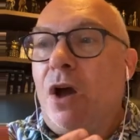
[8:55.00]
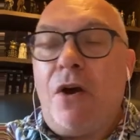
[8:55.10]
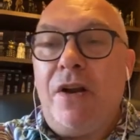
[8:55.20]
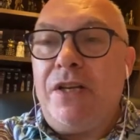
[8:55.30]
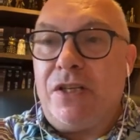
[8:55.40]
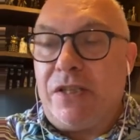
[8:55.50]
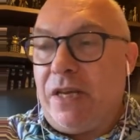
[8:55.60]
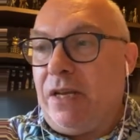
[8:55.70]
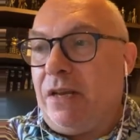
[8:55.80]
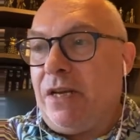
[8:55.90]
not only does
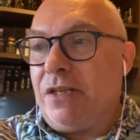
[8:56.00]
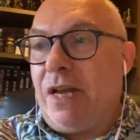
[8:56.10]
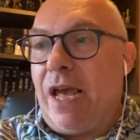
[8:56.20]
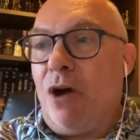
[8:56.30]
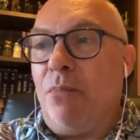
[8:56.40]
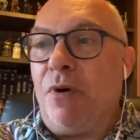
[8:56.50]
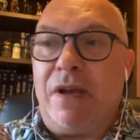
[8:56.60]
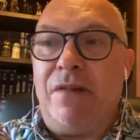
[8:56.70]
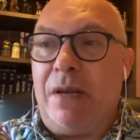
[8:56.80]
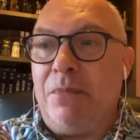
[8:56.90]
the internet help
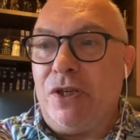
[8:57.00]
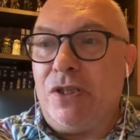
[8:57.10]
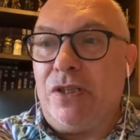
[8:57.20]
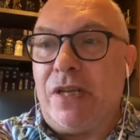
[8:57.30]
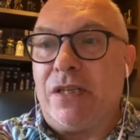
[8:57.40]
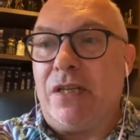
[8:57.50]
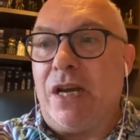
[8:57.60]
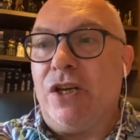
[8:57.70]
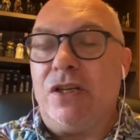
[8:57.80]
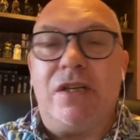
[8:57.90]
by giving images of the
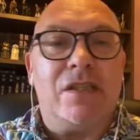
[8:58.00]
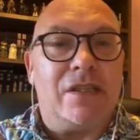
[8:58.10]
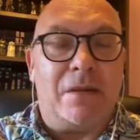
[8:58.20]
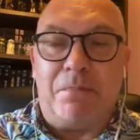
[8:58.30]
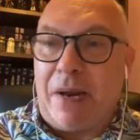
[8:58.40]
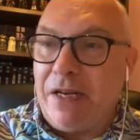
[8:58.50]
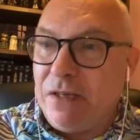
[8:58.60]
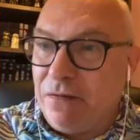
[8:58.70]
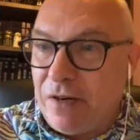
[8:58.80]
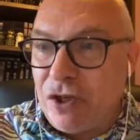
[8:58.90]
destination, as I said,
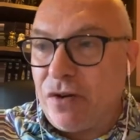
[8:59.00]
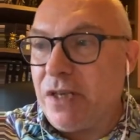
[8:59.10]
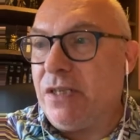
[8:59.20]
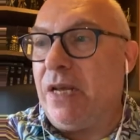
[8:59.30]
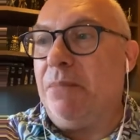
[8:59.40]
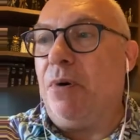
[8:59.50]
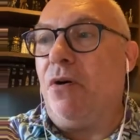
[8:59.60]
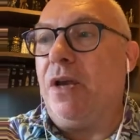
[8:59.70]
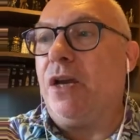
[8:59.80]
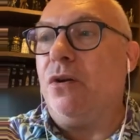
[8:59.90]
places of interest
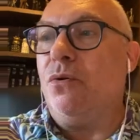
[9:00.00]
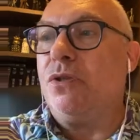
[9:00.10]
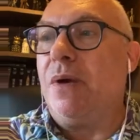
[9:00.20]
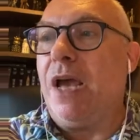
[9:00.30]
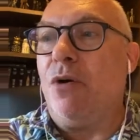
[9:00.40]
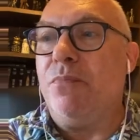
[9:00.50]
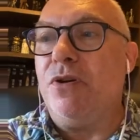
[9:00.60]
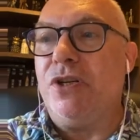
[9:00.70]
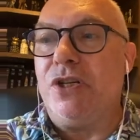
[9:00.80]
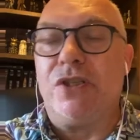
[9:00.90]
nearby, it can also
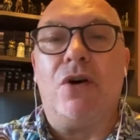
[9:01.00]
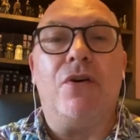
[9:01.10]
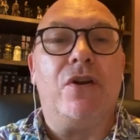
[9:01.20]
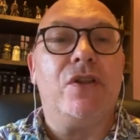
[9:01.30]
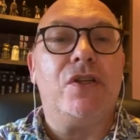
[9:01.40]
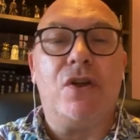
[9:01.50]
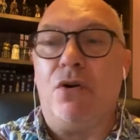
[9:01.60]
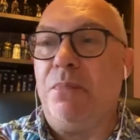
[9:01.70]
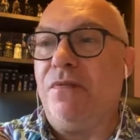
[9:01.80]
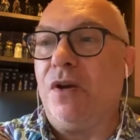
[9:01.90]
help you to decide on the
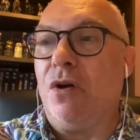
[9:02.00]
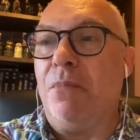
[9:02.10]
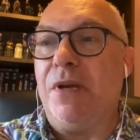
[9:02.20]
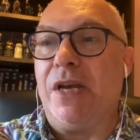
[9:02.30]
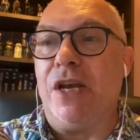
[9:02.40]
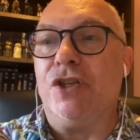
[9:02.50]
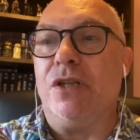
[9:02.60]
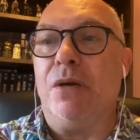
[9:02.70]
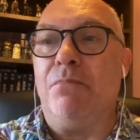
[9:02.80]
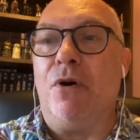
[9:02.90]
type of
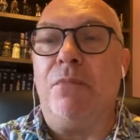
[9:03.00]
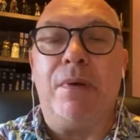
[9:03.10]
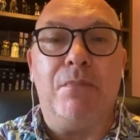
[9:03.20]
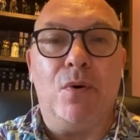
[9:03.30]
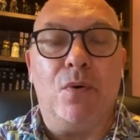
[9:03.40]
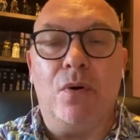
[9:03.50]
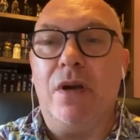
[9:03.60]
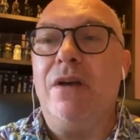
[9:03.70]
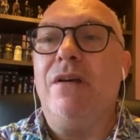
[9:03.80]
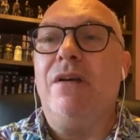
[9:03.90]
accommodation that might be more